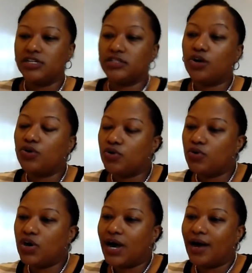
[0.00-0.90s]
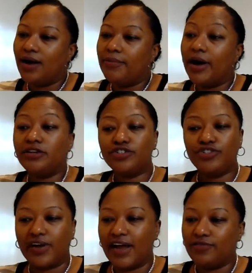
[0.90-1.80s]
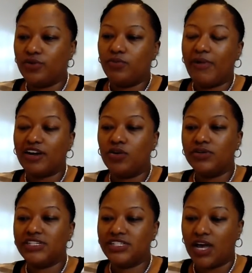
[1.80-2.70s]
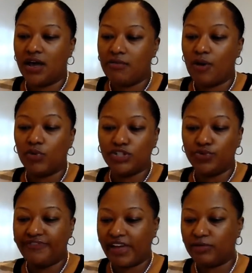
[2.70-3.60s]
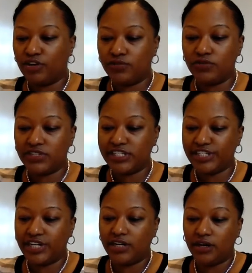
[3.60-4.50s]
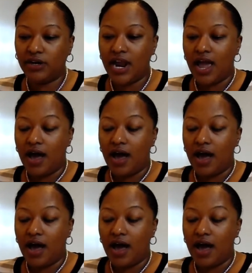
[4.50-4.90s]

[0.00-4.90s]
So under travel, my goal is I want to do a family cruise this year.